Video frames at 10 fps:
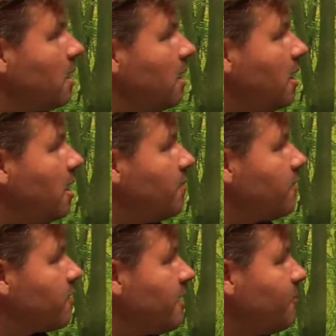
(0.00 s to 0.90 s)
The
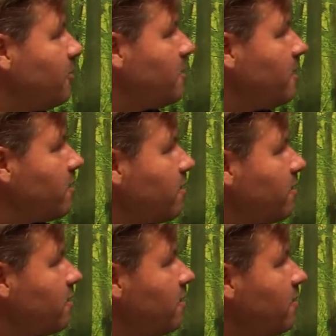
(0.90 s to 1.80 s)
supplement
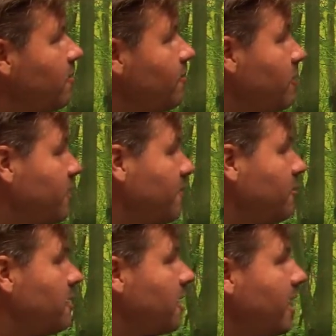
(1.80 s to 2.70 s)

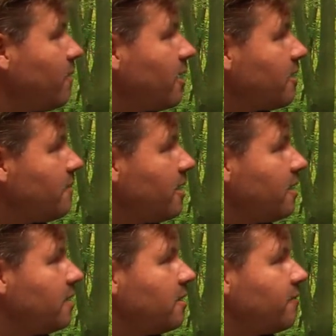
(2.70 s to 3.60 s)
that I
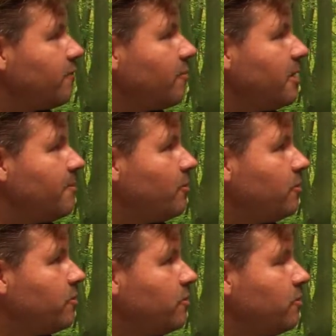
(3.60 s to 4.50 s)
recommend for
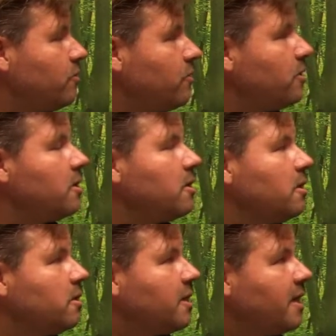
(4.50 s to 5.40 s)
people to
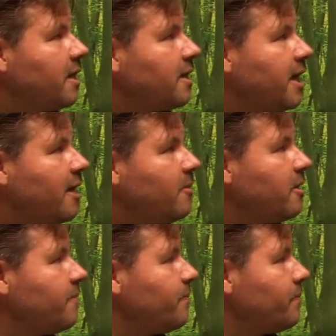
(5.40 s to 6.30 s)
get
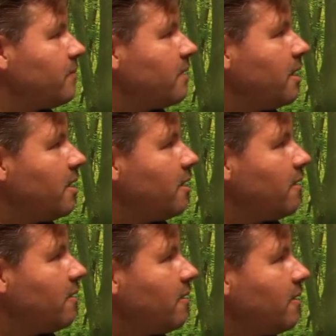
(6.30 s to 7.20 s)
GABA
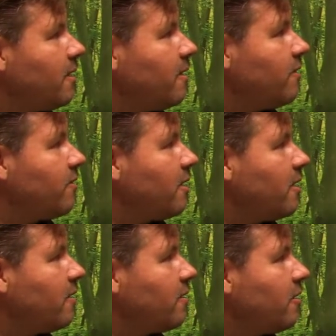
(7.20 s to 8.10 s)
is
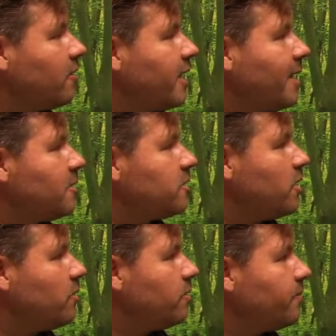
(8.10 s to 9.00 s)
called
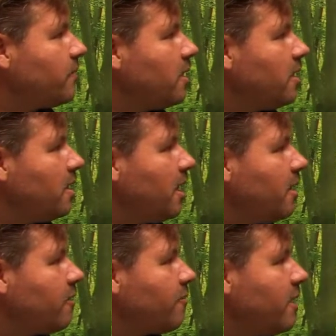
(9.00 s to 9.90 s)
Gabatone. And
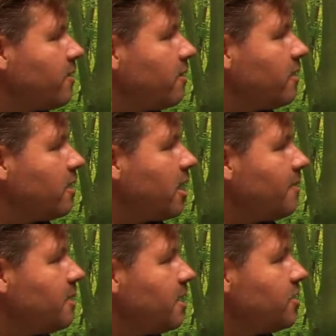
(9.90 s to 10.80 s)
it's basically a
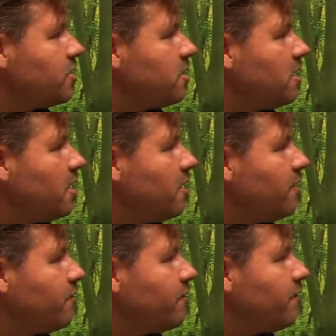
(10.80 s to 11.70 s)
combination
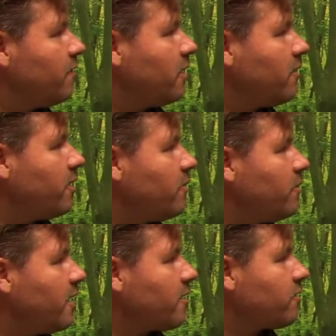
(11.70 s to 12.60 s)
of valerian
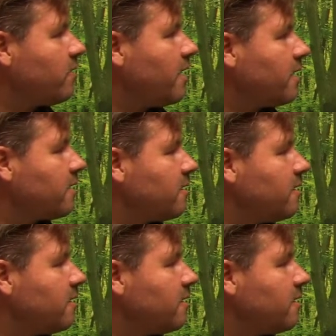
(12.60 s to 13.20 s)
root extract,